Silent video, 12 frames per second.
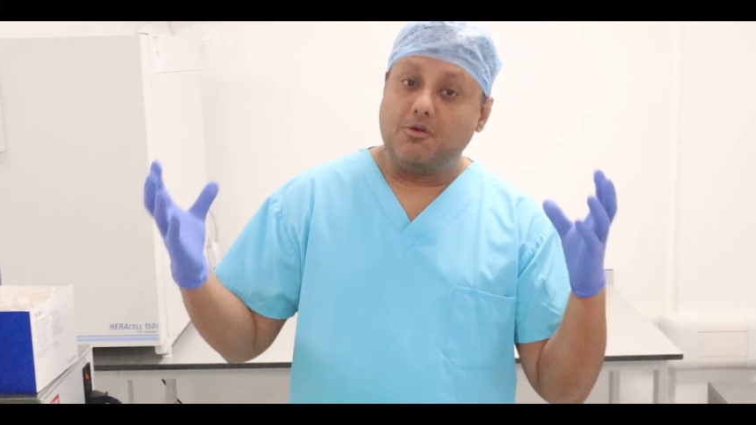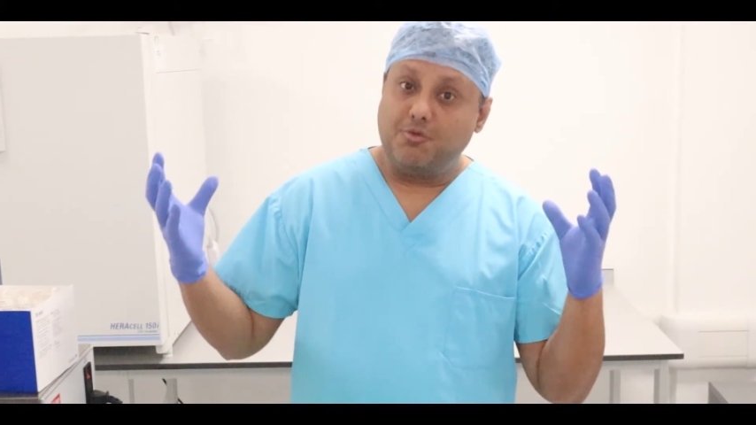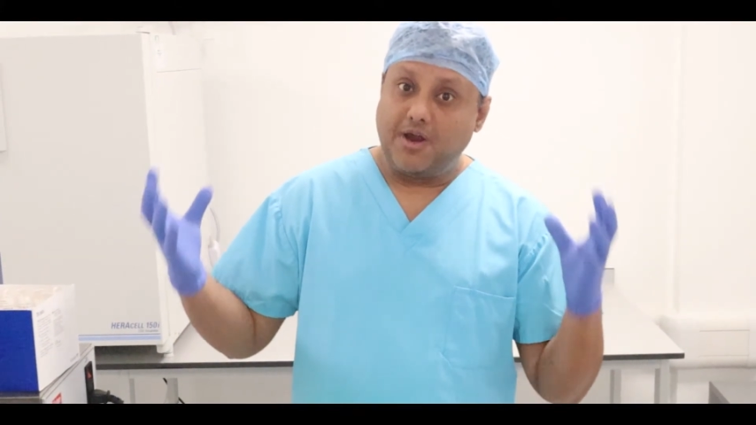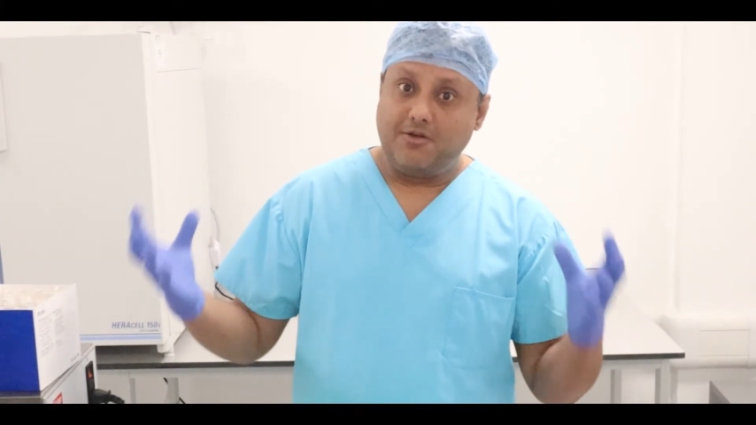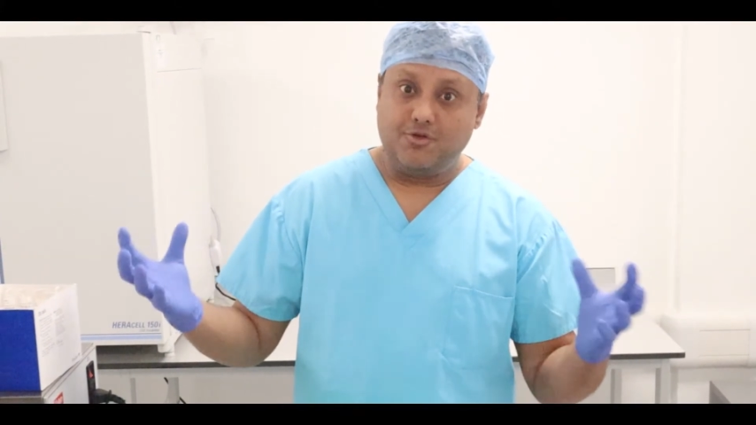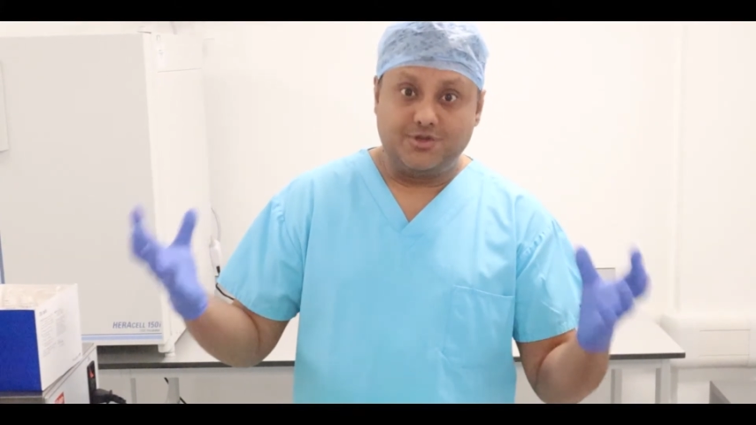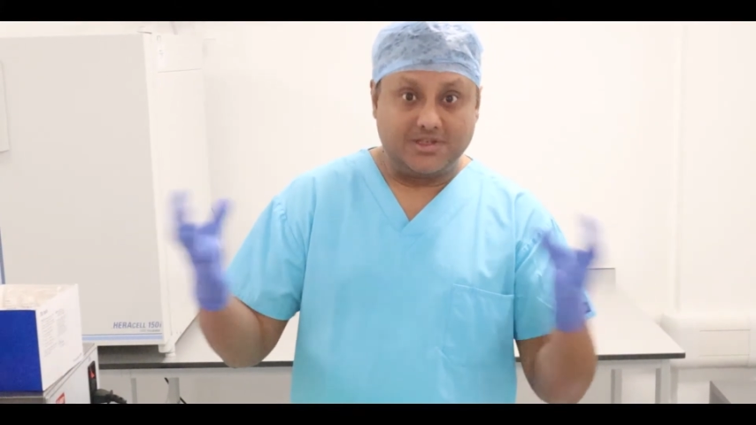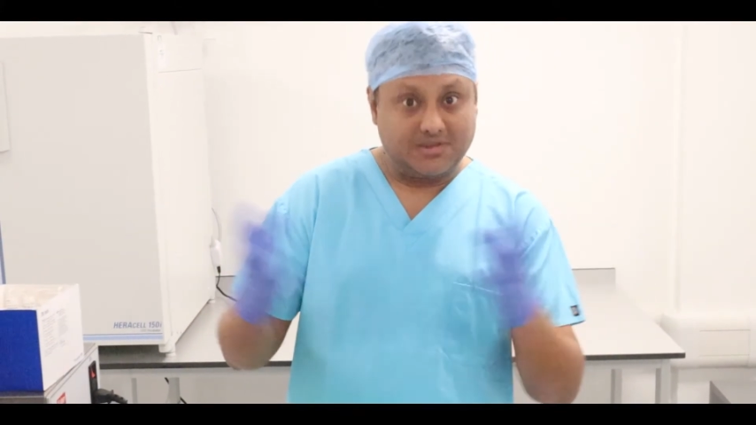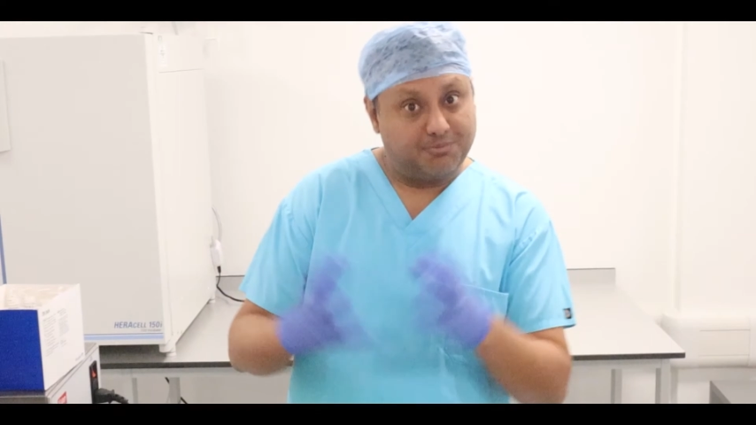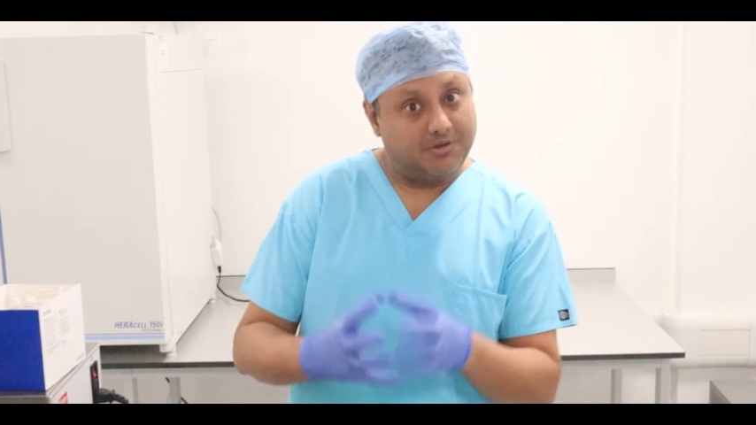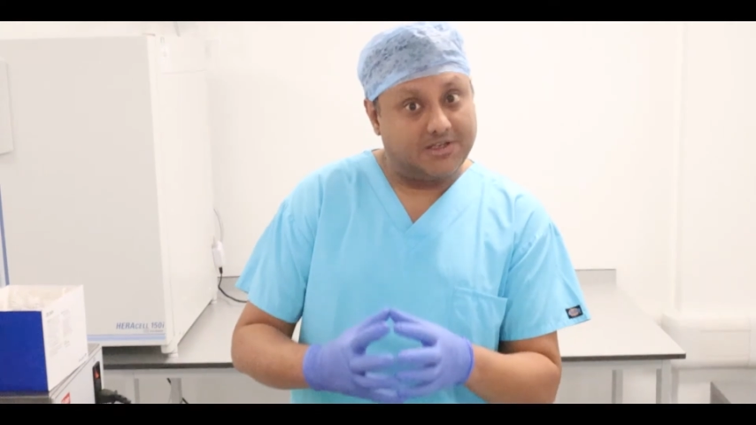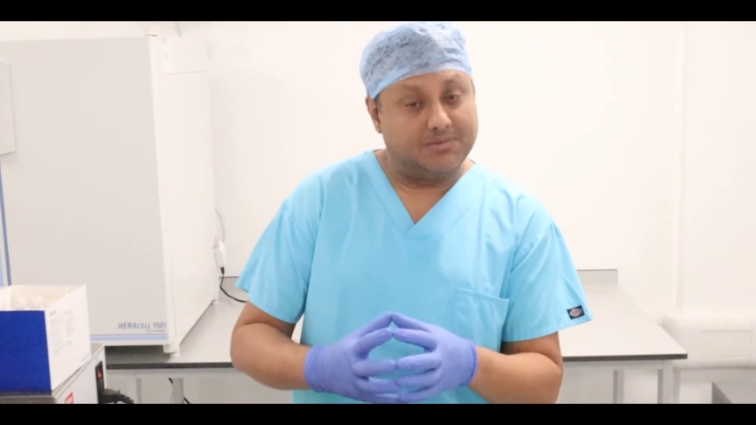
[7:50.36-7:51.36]
where you just
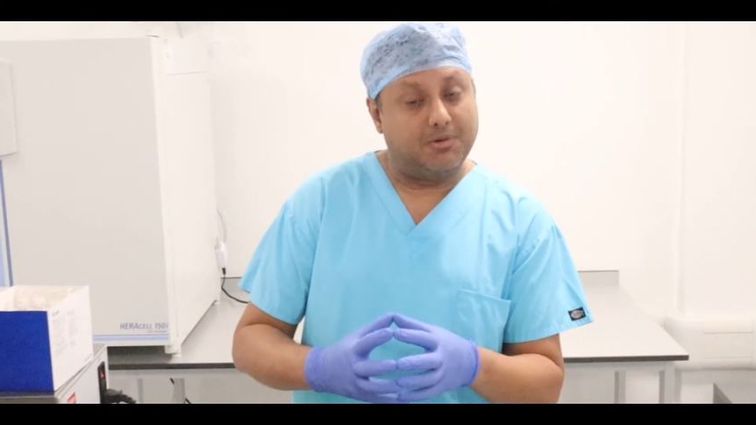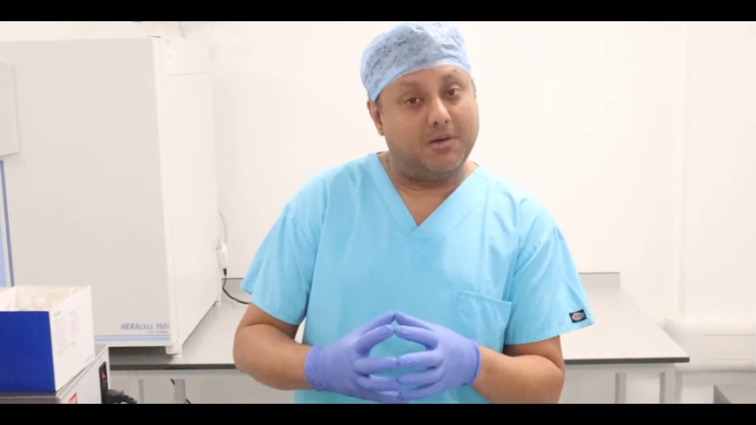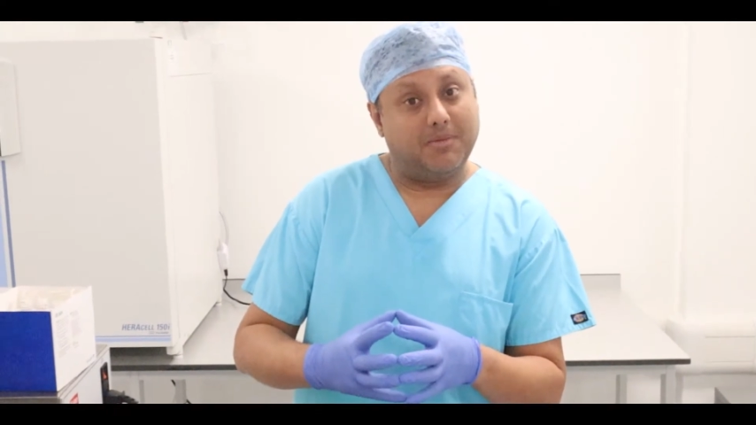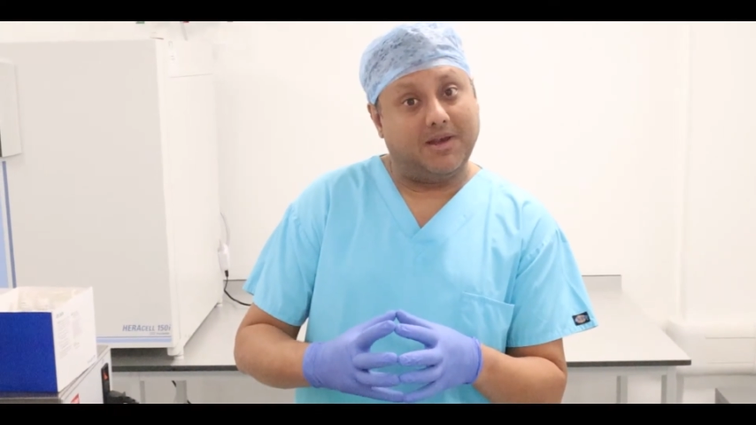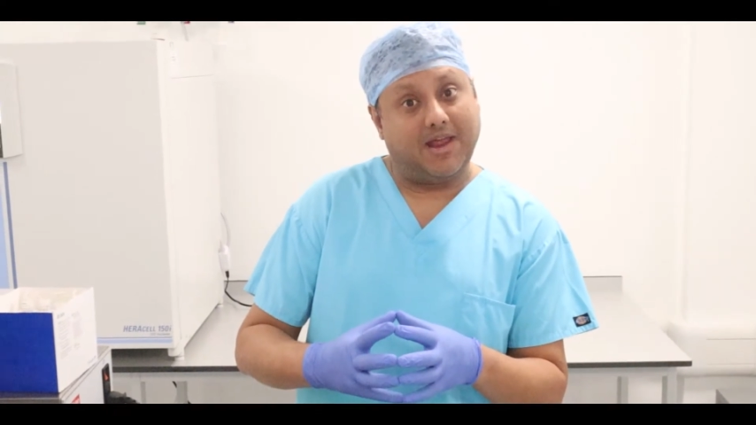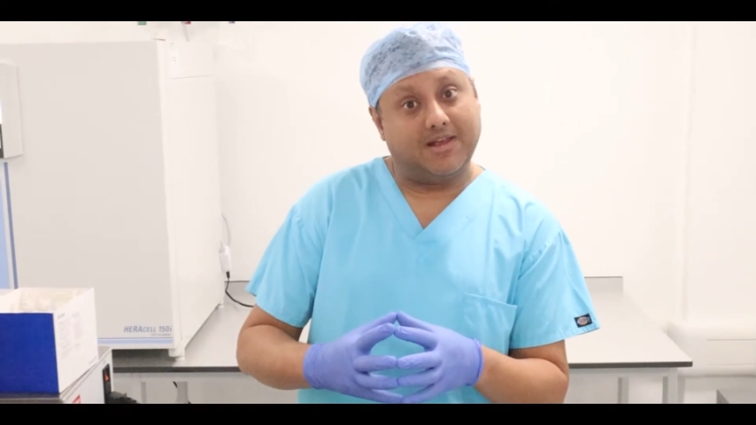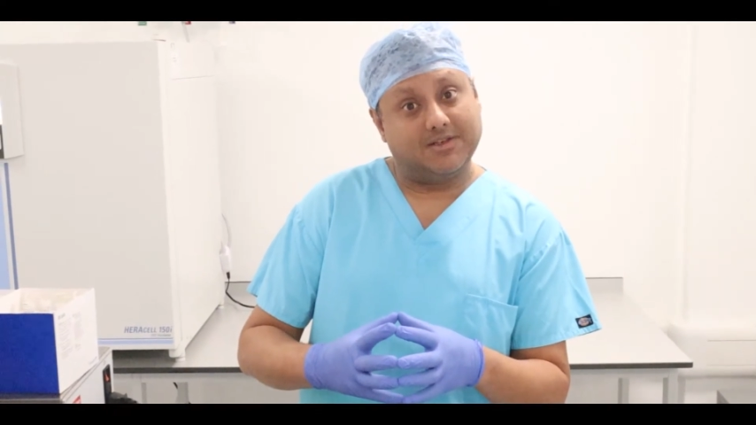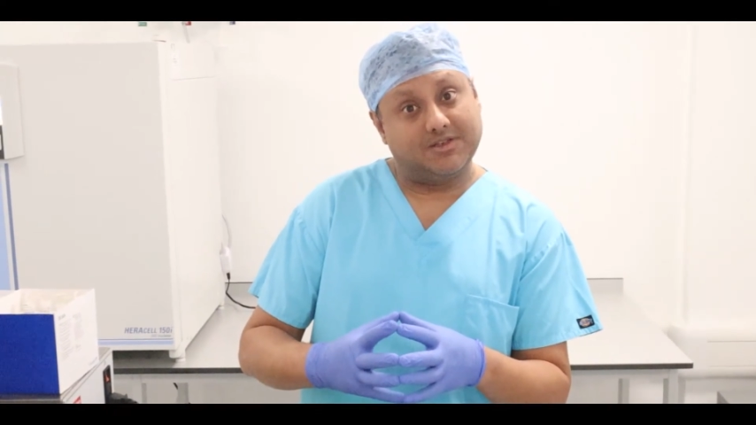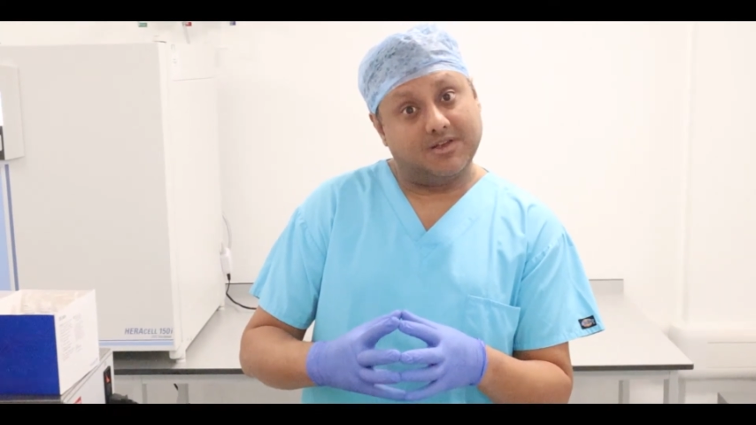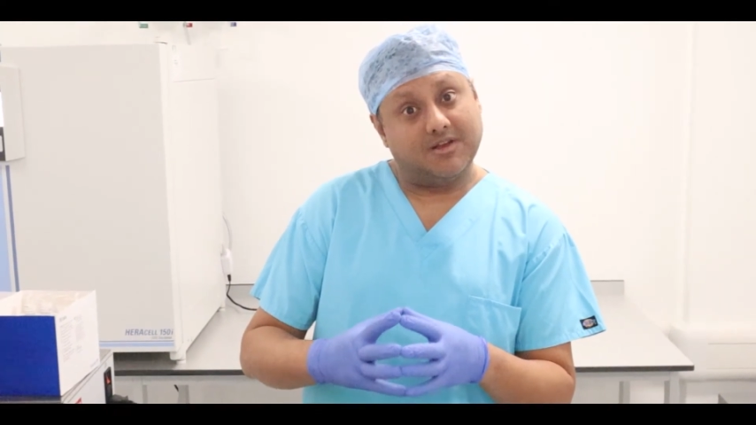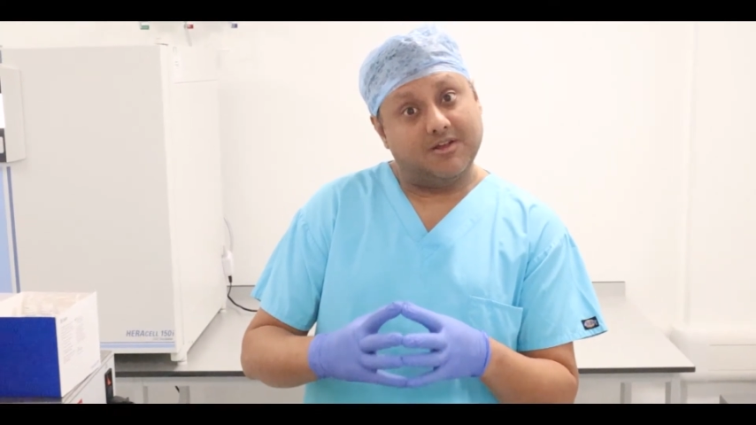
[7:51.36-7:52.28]
put the sperm and eggs